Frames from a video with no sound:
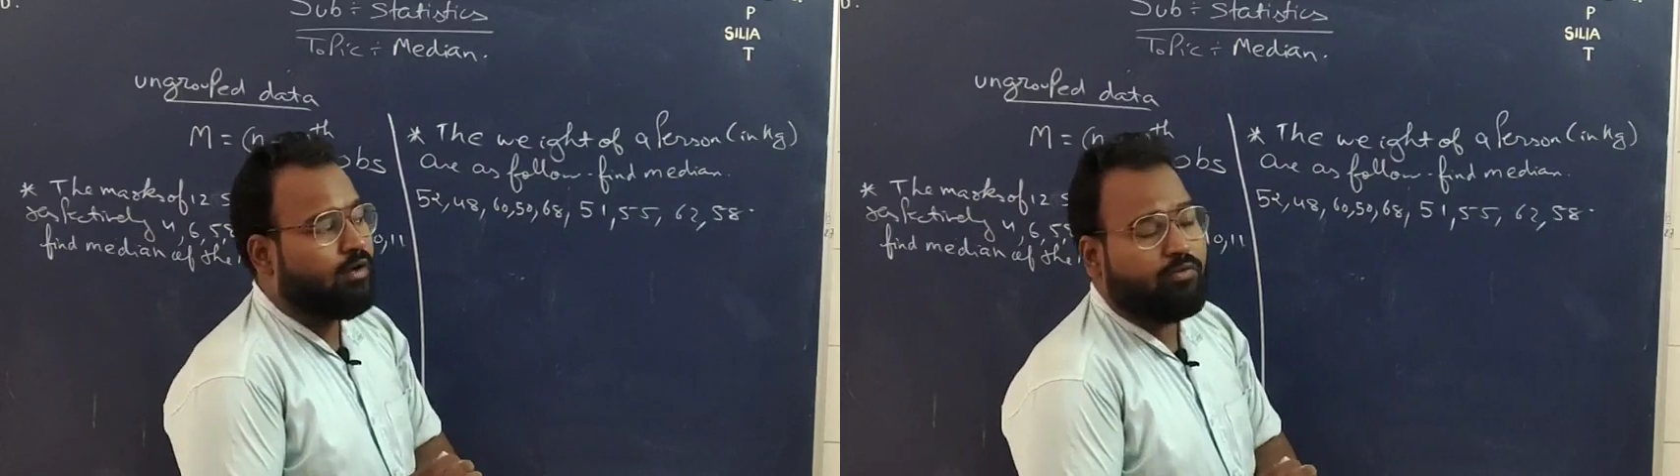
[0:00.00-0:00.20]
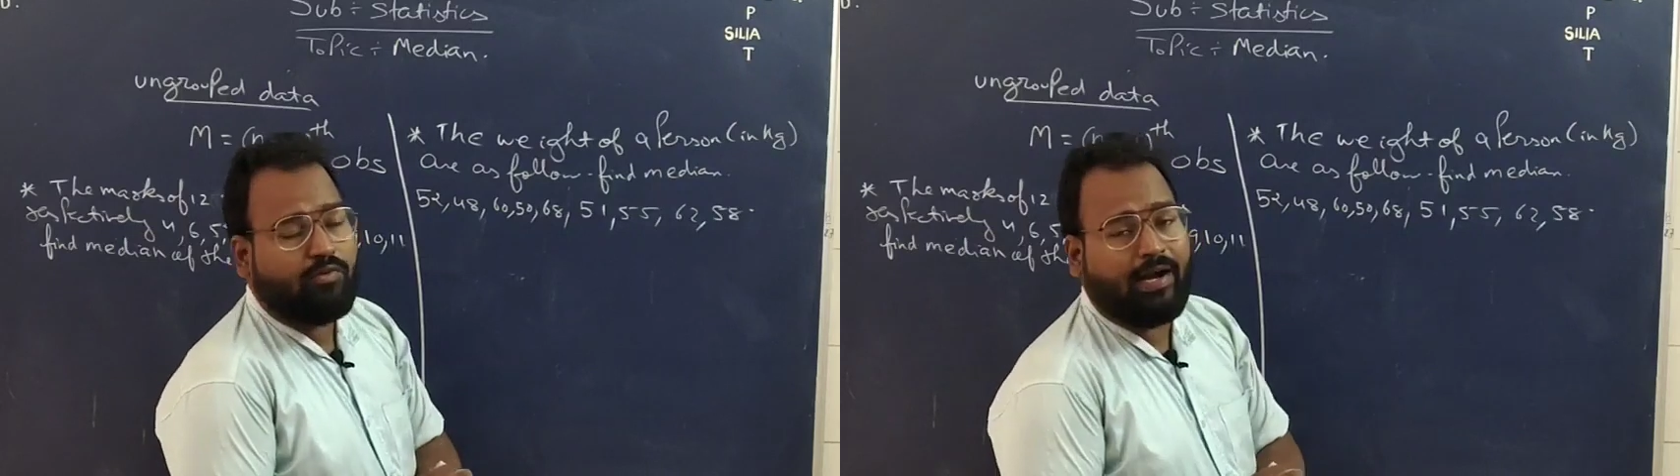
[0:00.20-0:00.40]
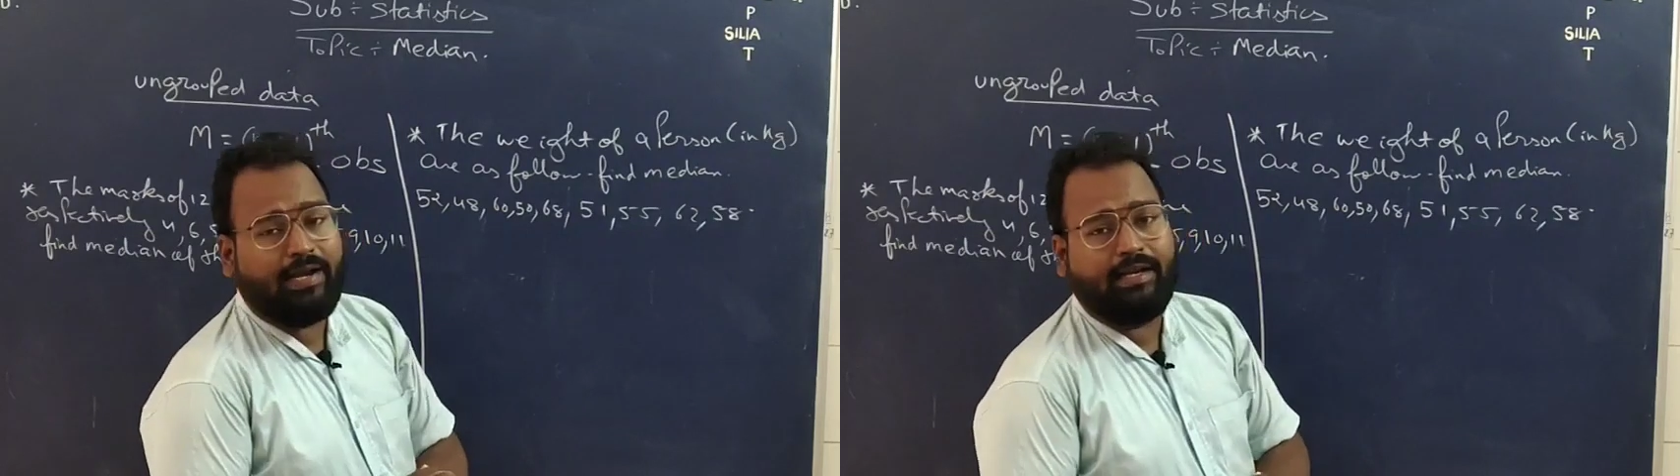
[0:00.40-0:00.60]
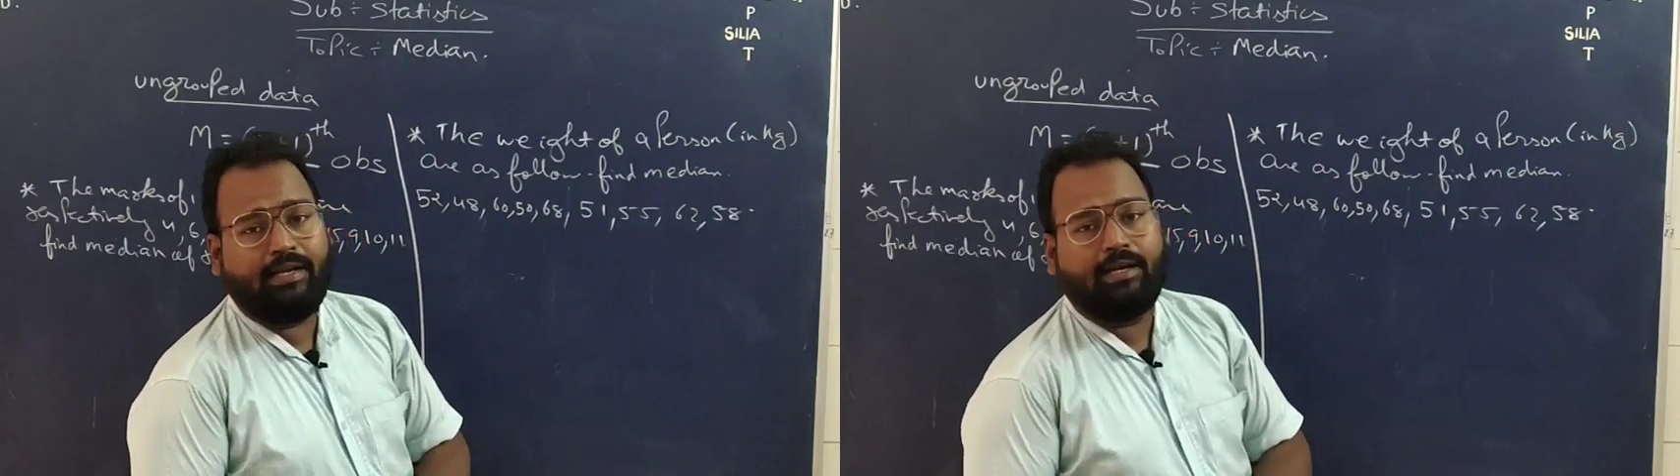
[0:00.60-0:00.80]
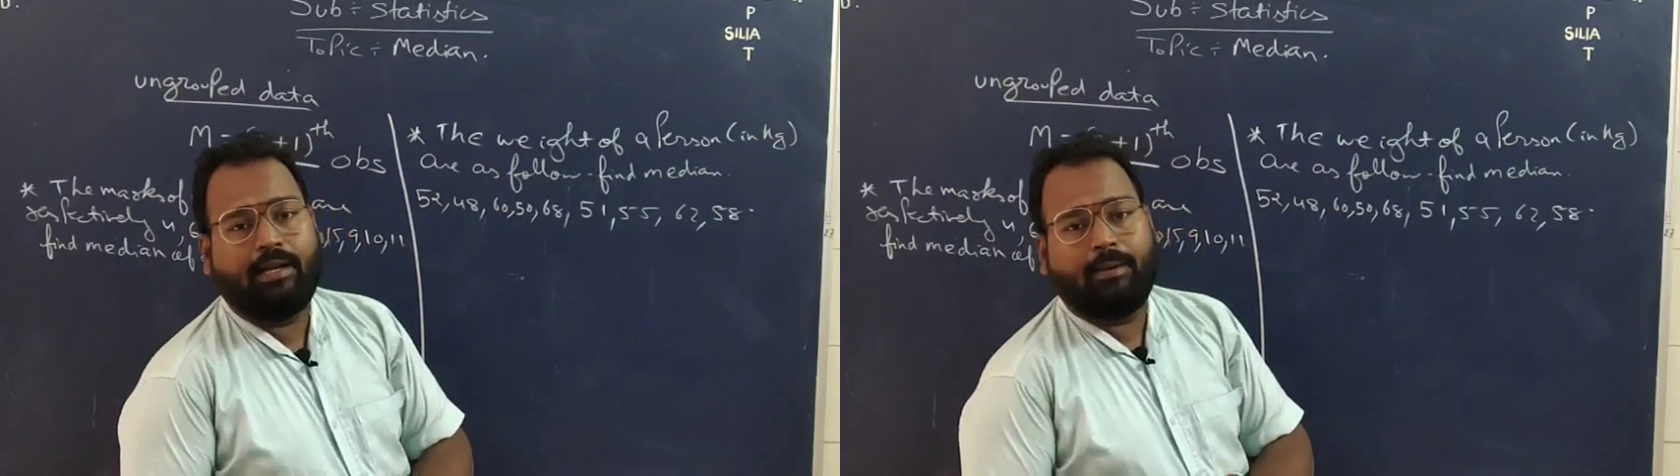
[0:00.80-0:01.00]
Find
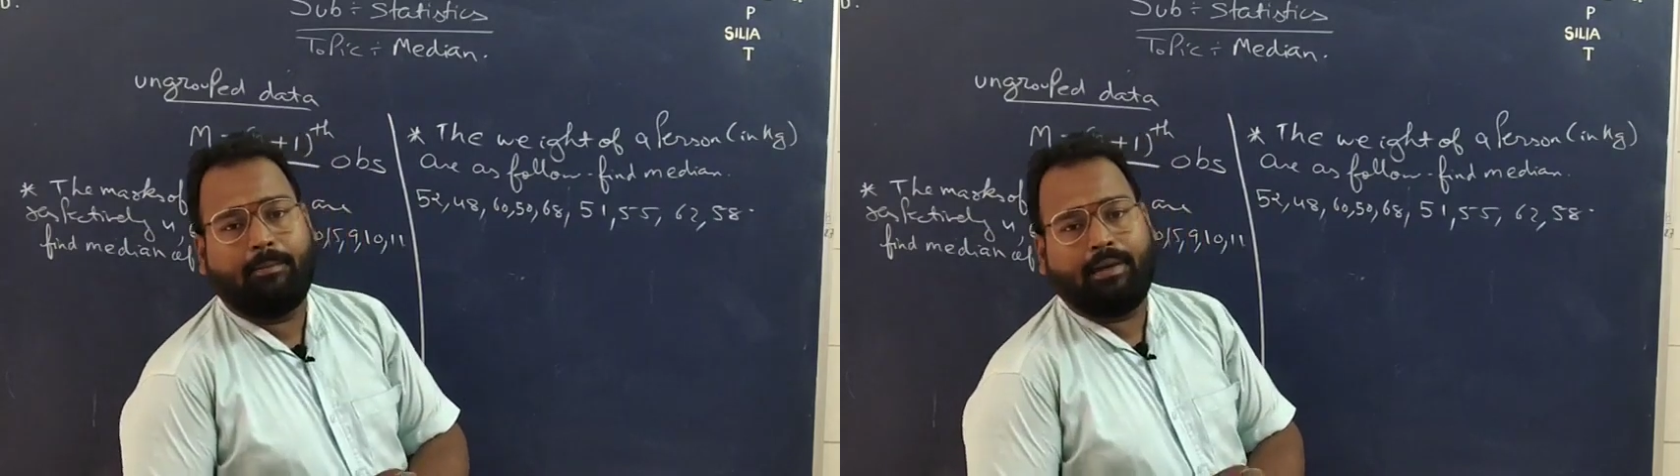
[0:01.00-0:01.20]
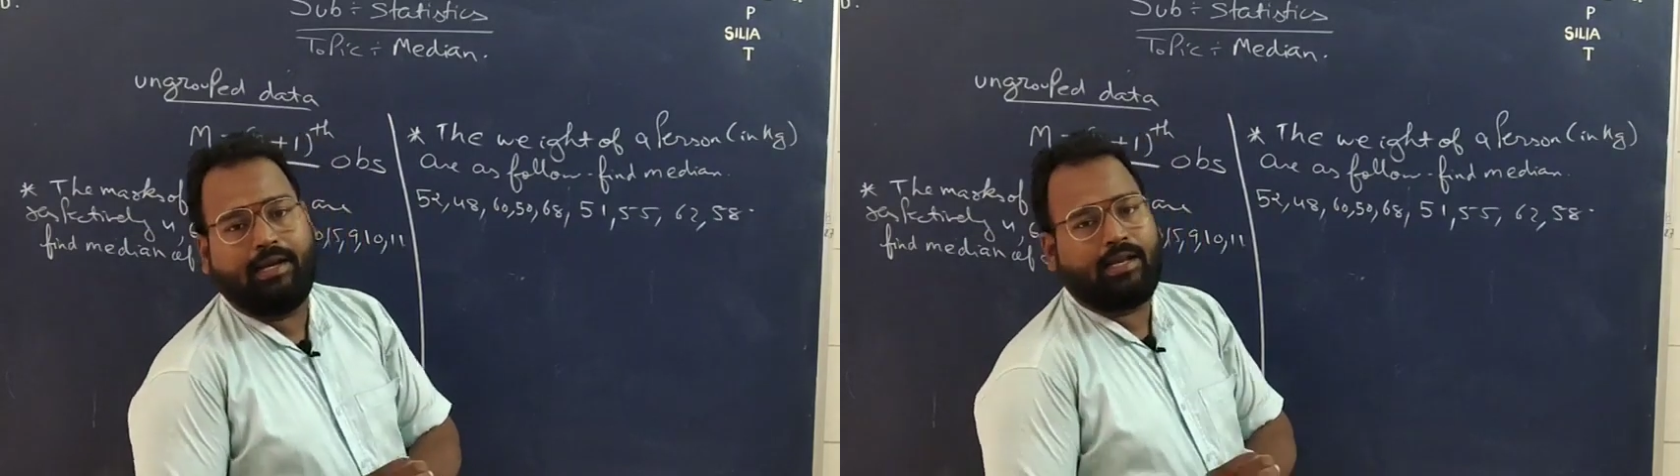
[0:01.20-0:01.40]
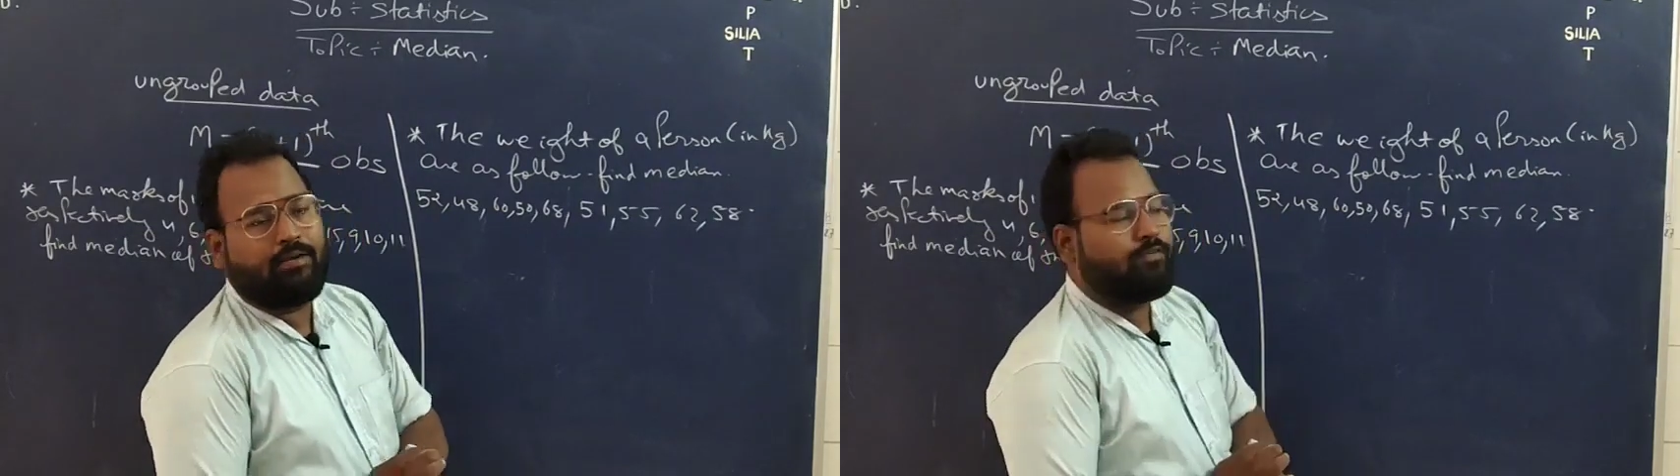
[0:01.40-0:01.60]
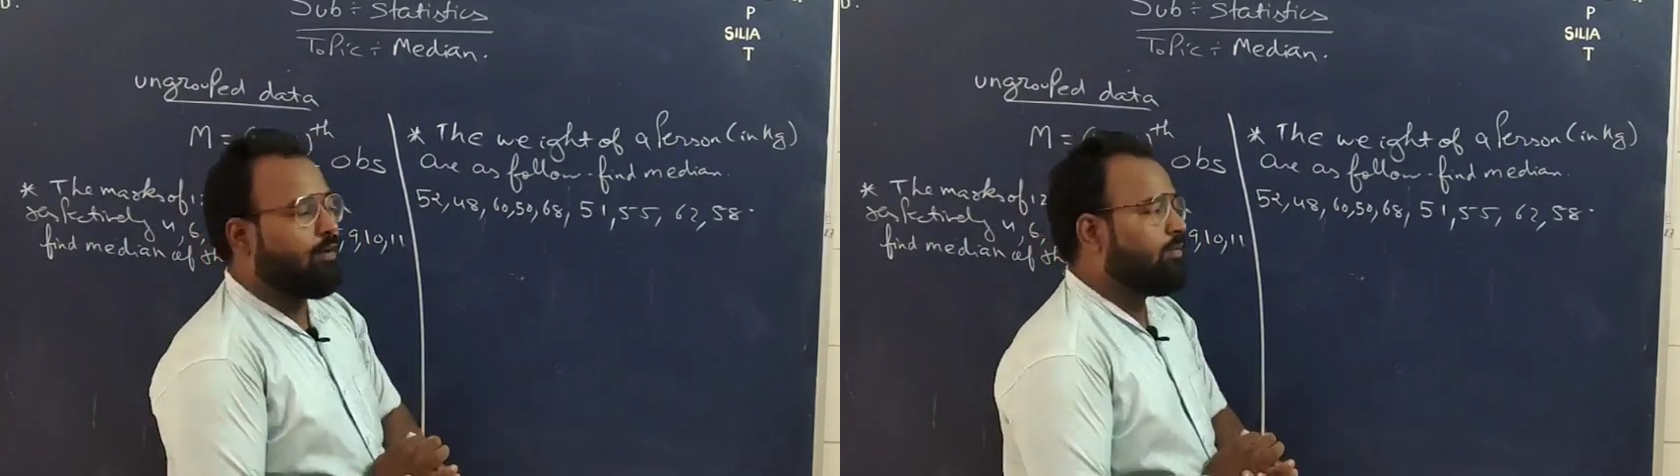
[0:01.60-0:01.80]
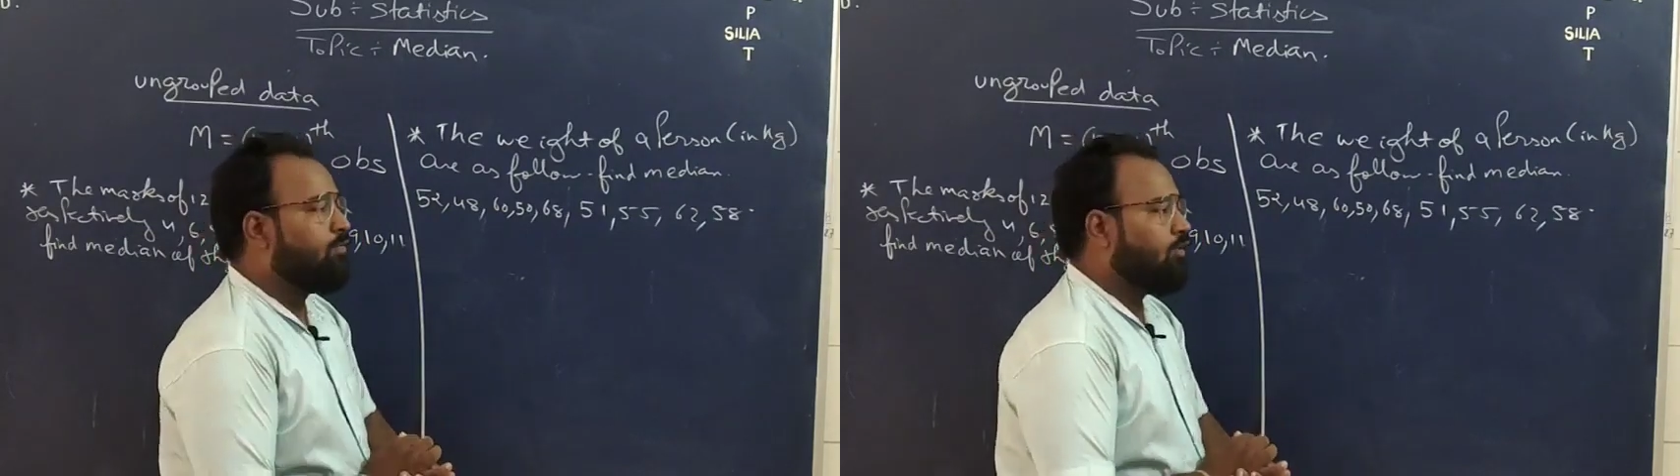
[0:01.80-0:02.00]
median
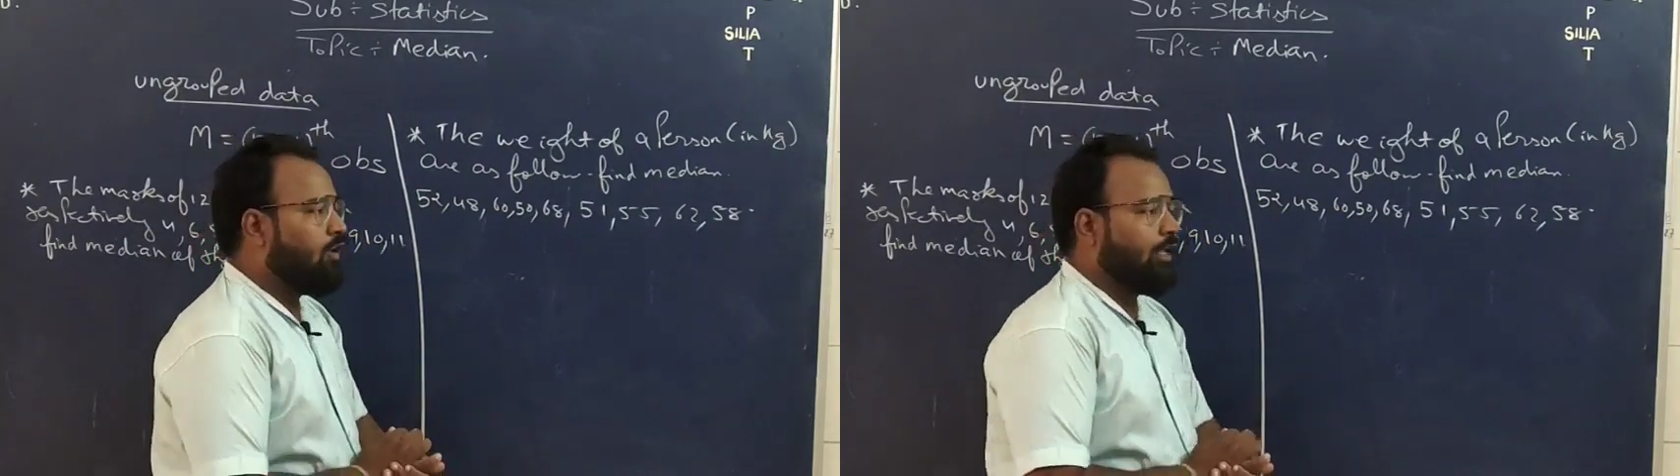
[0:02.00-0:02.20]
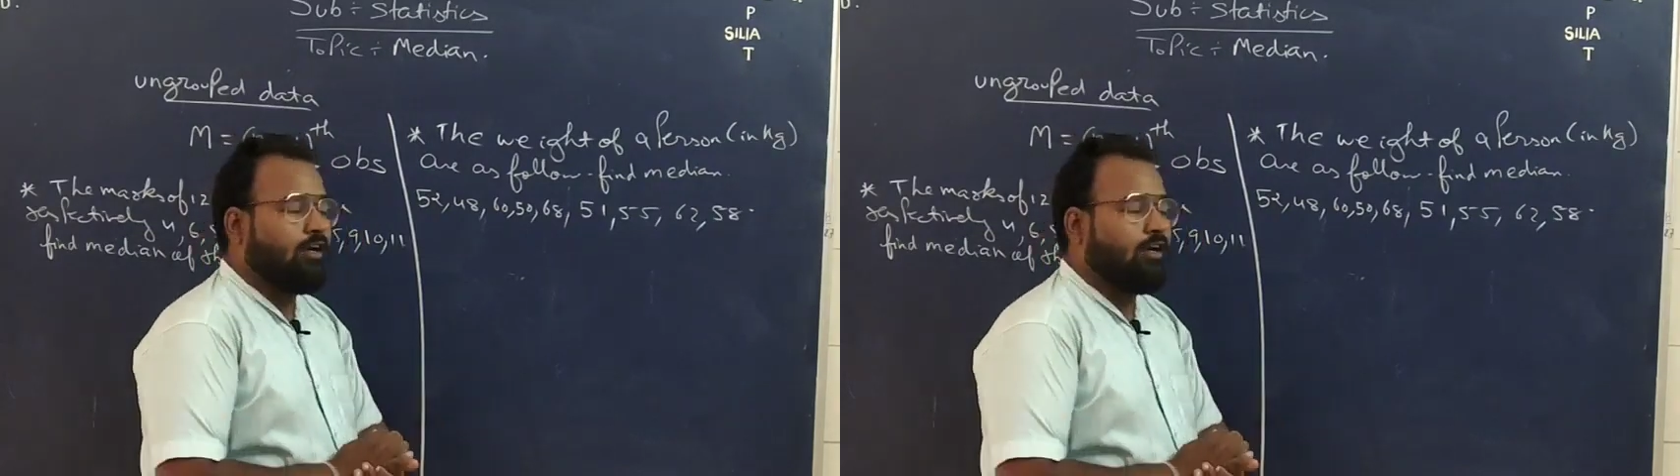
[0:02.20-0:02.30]
from the following